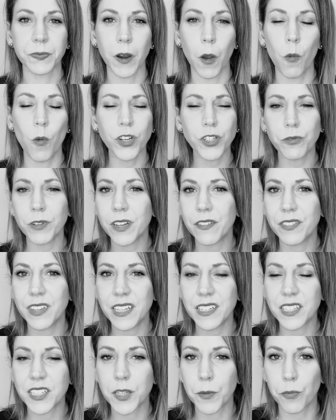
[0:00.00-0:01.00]
Which one of
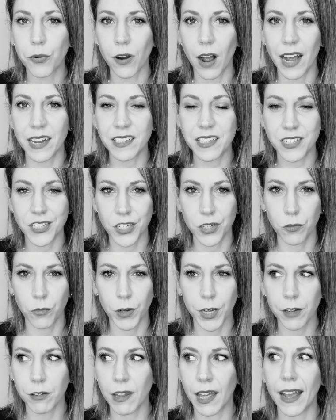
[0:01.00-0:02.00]
these surprised you? Were
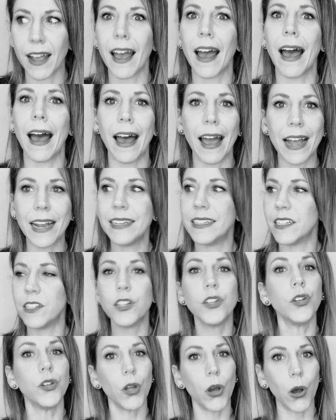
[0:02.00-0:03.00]
you like, I
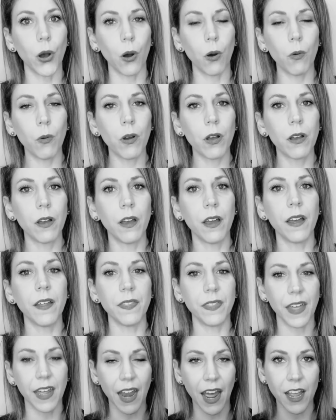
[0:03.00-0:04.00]
didn't know
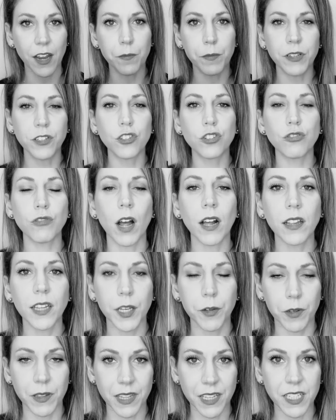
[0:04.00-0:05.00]
that I had been
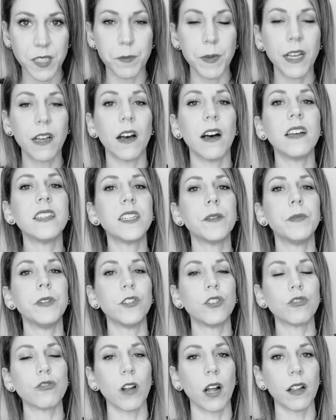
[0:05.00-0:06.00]
struggling with this because I've been
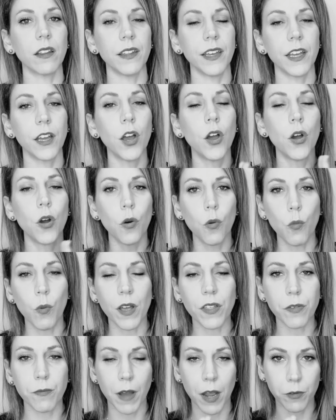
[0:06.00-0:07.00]
struggling
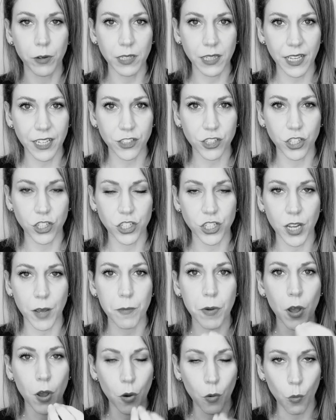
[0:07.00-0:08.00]
with my
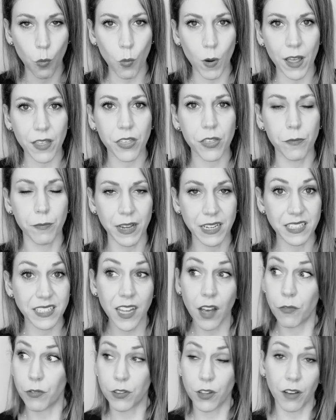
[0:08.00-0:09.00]
relationship with
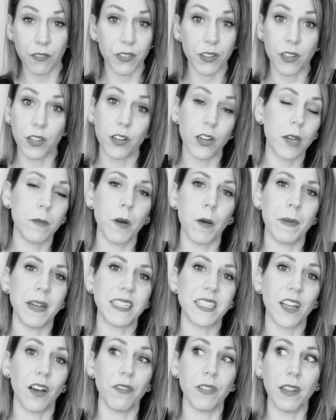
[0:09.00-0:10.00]
myself and not feeling good about
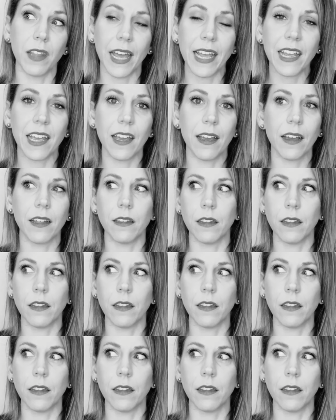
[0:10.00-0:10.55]
myself, liking,